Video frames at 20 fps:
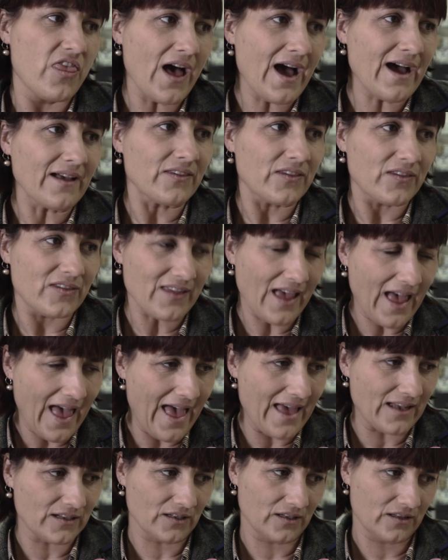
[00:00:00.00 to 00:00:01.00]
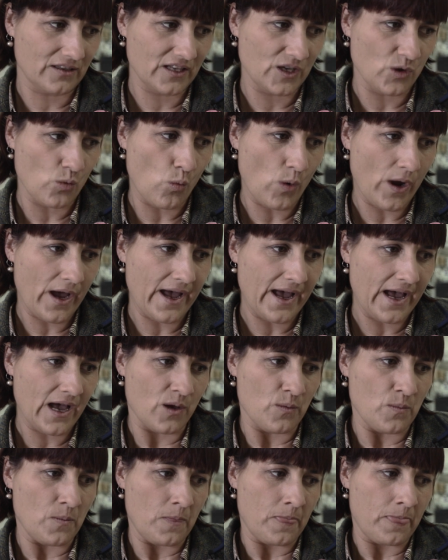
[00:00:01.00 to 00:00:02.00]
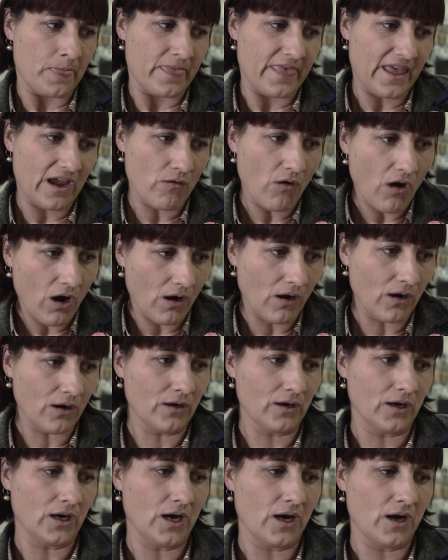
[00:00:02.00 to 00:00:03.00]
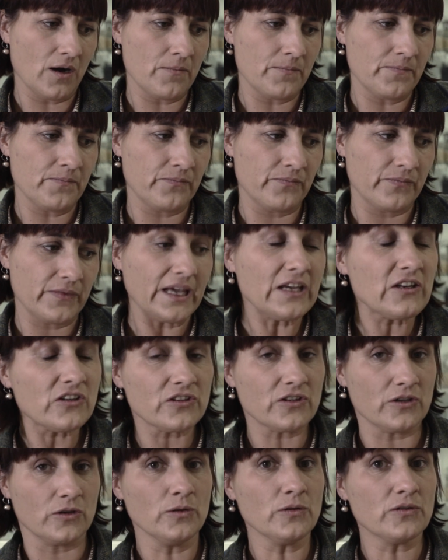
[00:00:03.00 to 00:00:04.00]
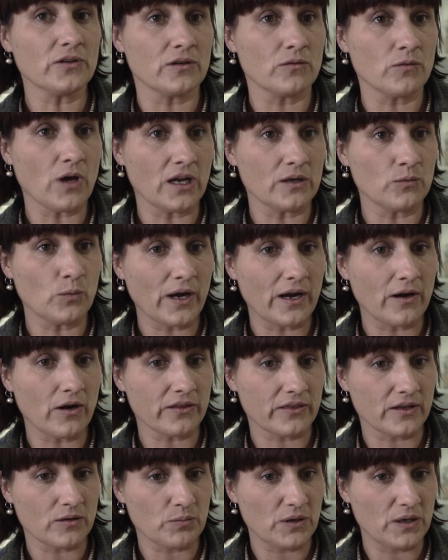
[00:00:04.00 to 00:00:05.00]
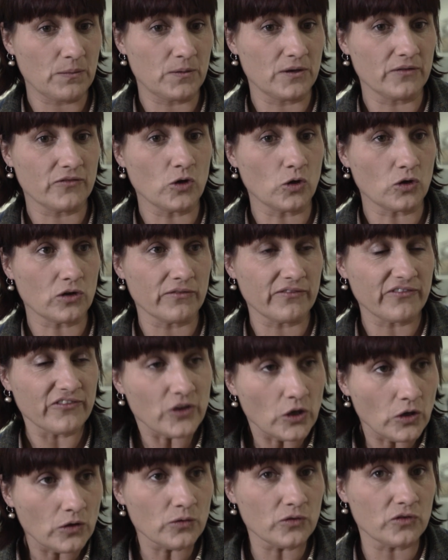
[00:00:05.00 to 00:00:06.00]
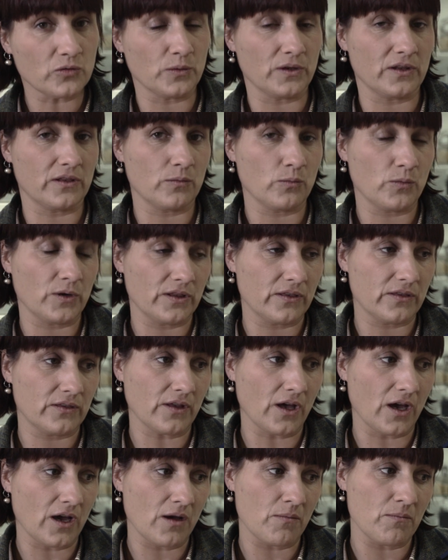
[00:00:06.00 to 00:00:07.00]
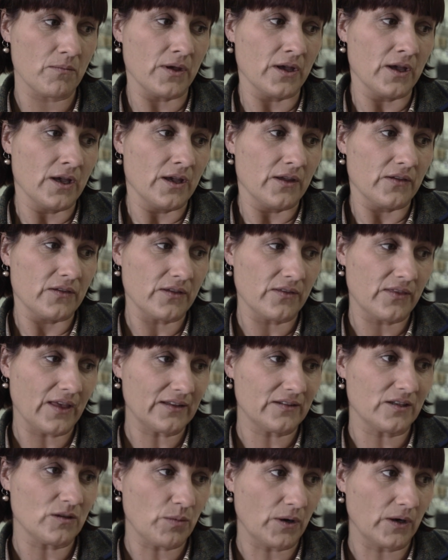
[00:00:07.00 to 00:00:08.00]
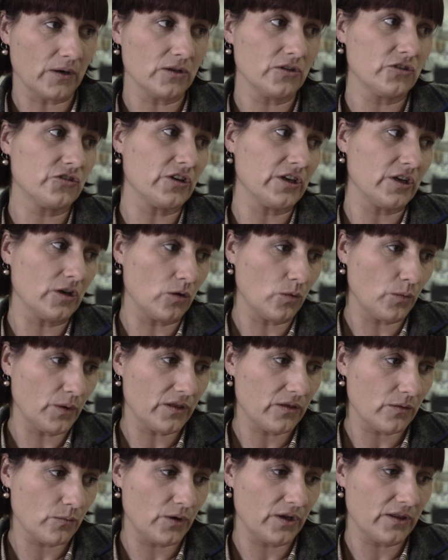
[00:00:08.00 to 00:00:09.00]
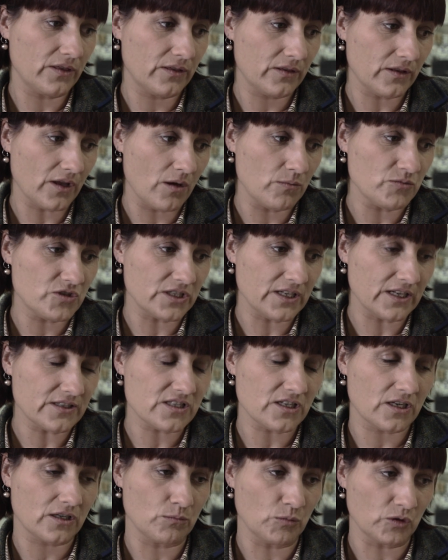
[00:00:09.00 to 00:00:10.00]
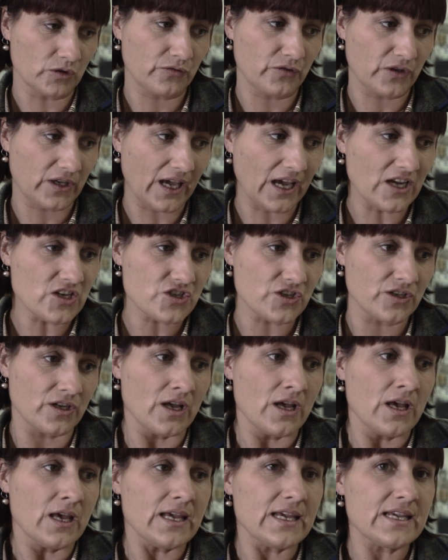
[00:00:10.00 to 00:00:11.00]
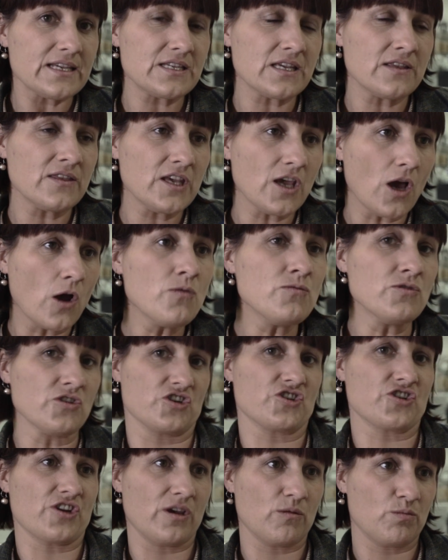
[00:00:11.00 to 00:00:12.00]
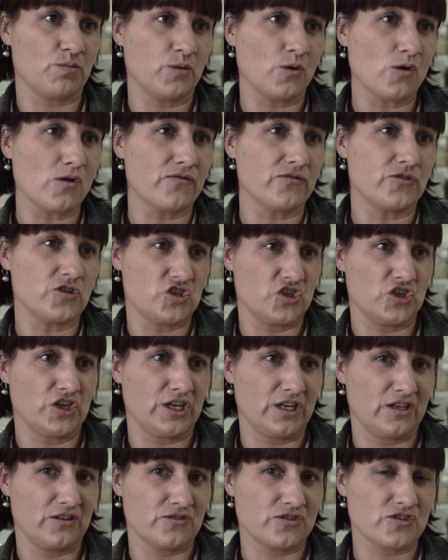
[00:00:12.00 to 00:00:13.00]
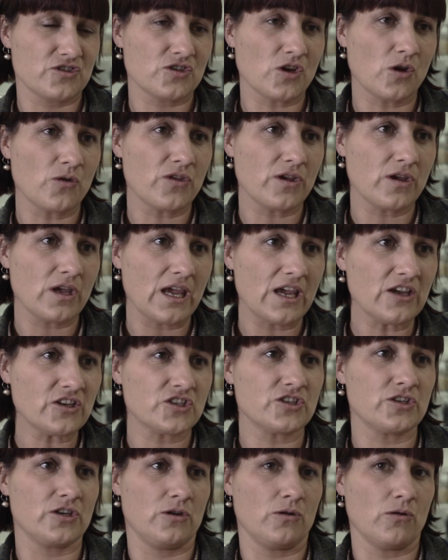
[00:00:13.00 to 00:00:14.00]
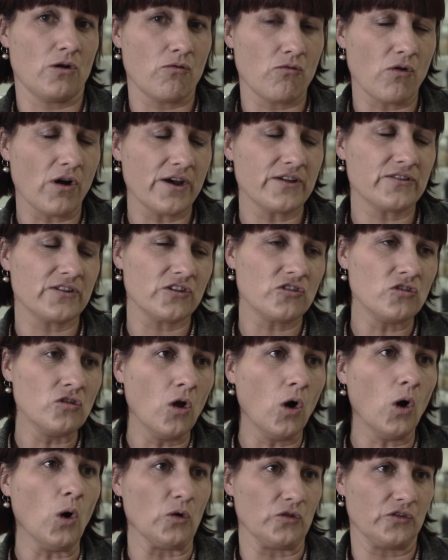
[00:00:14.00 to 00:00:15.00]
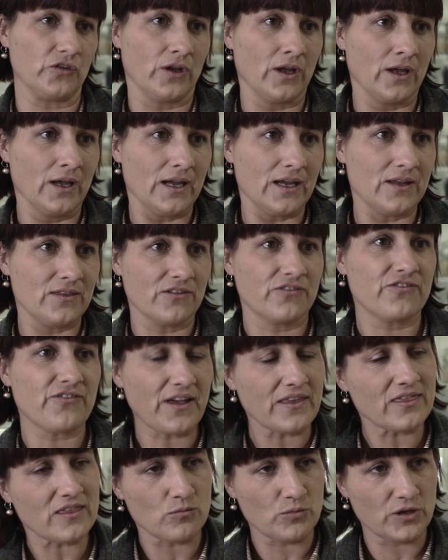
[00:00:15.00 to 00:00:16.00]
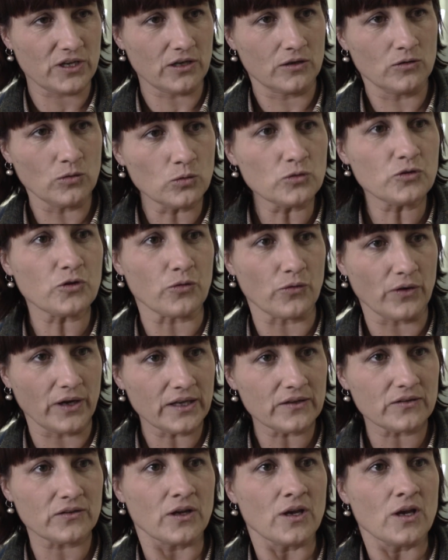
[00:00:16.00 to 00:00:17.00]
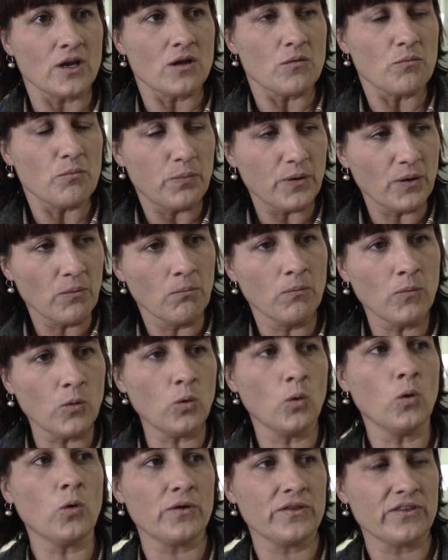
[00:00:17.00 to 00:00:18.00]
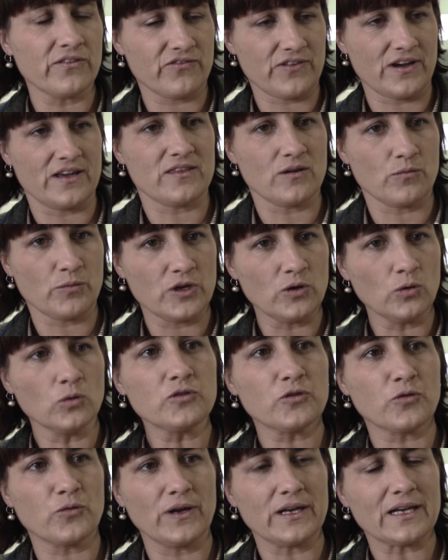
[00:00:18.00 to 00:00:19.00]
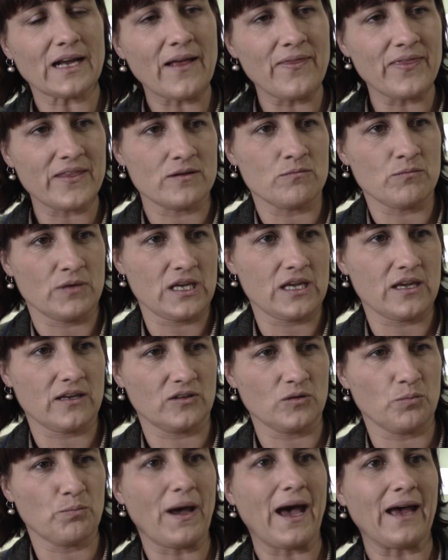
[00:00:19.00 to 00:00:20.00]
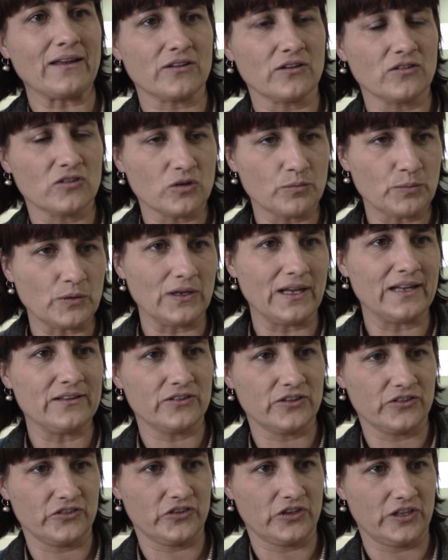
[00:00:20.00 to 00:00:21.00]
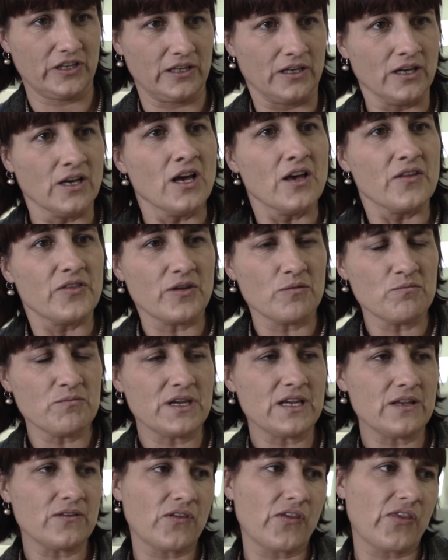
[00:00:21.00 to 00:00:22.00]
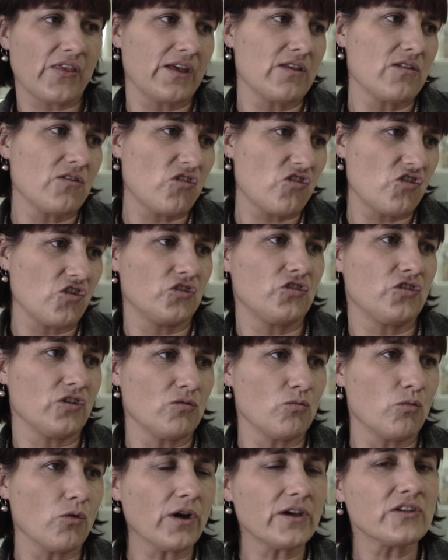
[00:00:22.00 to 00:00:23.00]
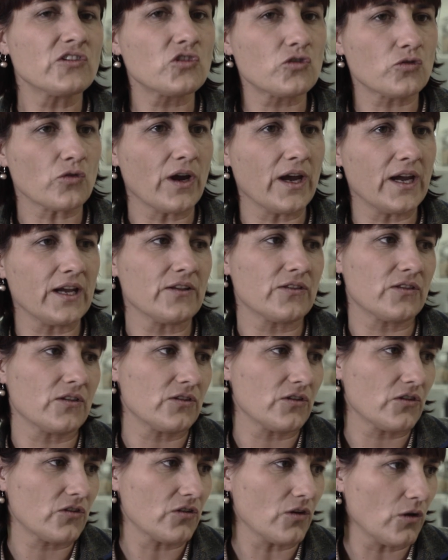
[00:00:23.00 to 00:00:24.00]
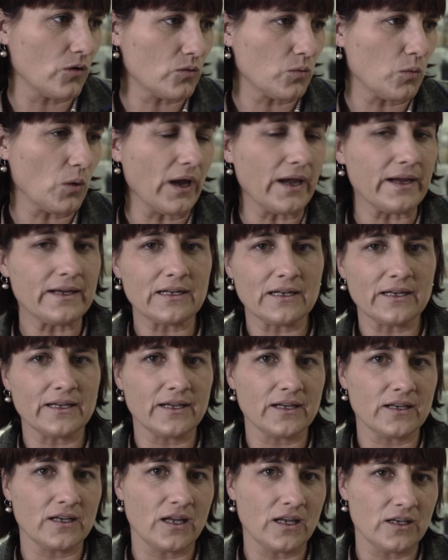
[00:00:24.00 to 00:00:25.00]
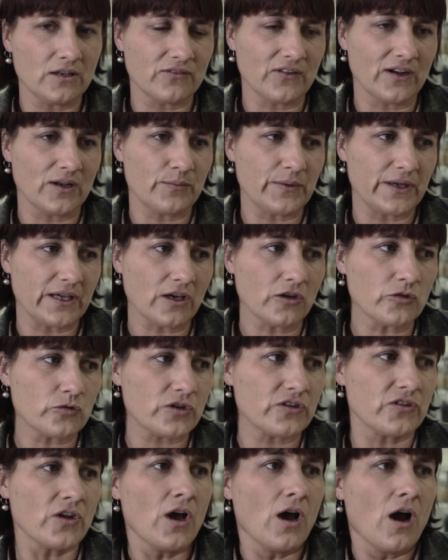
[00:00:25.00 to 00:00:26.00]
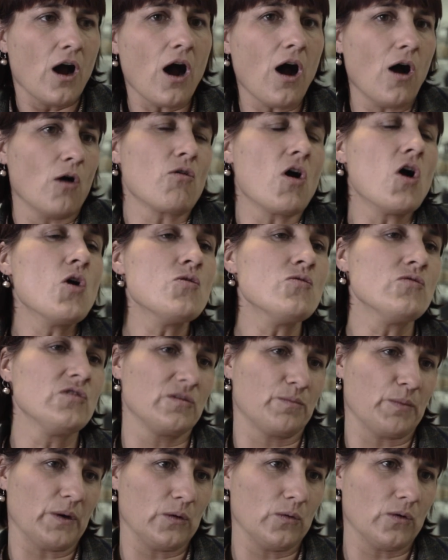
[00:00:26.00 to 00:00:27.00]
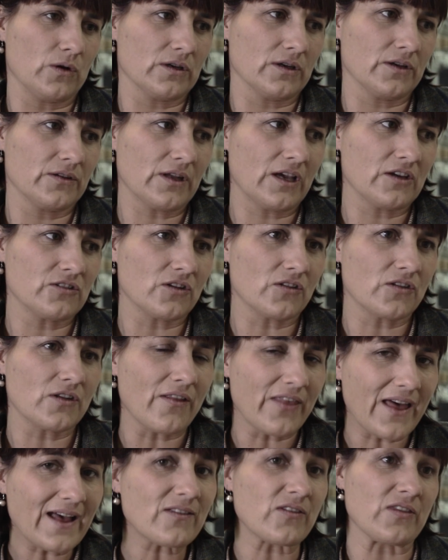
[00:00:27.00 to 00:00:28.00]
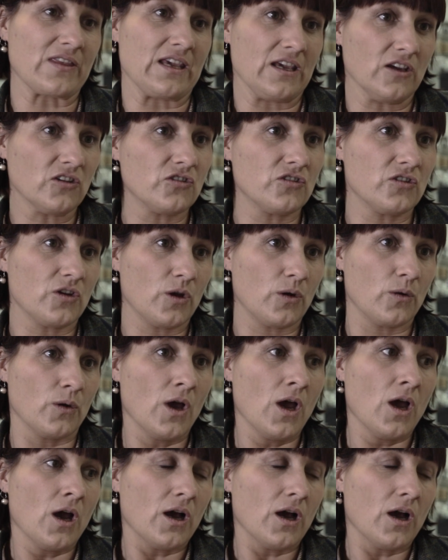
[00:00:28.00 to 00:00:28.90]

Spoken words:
That said, I think where there are issues and where I think people have got confused with synthetic biology or with genetic modification is in the ownership of the genes. So the issue arises not in the fact that we can alter it, but more in the fact that we alter it and then make it a patentable entity that means that certain rice strains that are sold widely in developing countries are owned by organisations. Now that's the issue.